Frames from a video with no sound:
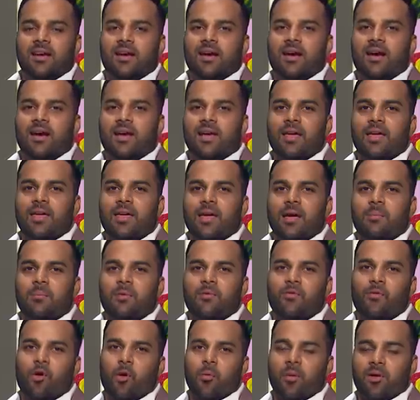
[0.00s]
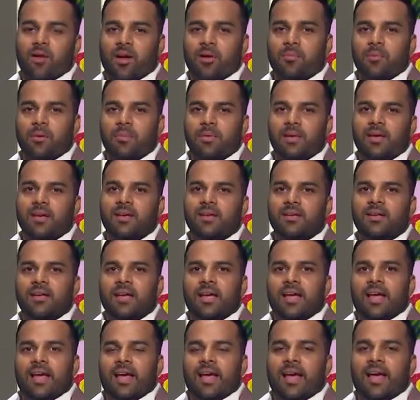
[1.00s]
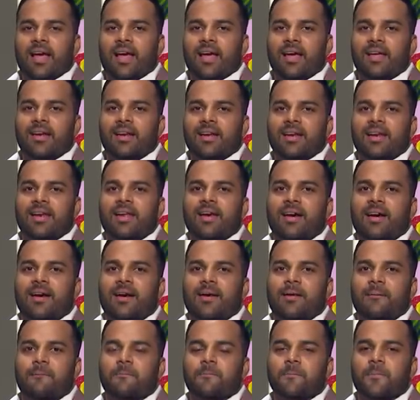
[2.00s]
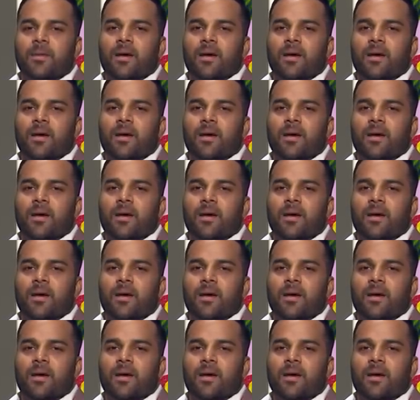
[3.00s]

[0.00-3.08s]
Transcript: I am a former rugby player and uh,